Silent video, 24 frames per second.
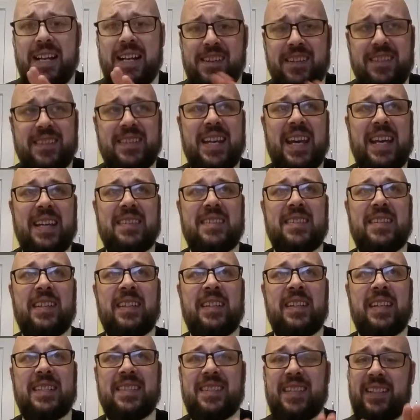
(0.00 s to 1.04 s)
just
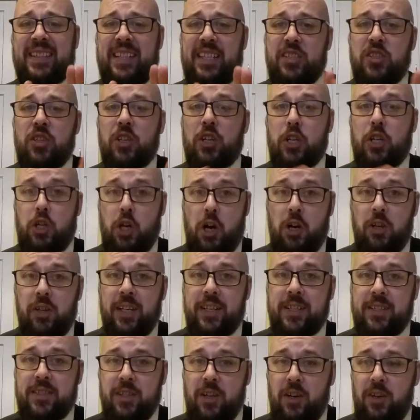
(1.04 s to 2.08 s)
tasted, it's like they took
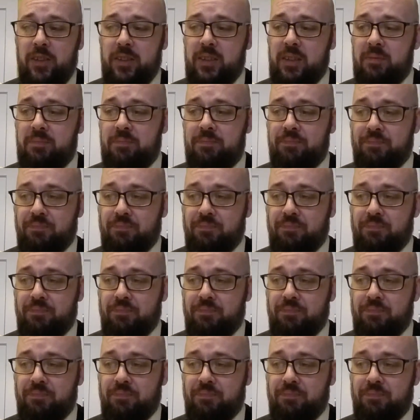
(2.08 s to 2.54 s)
garlic salt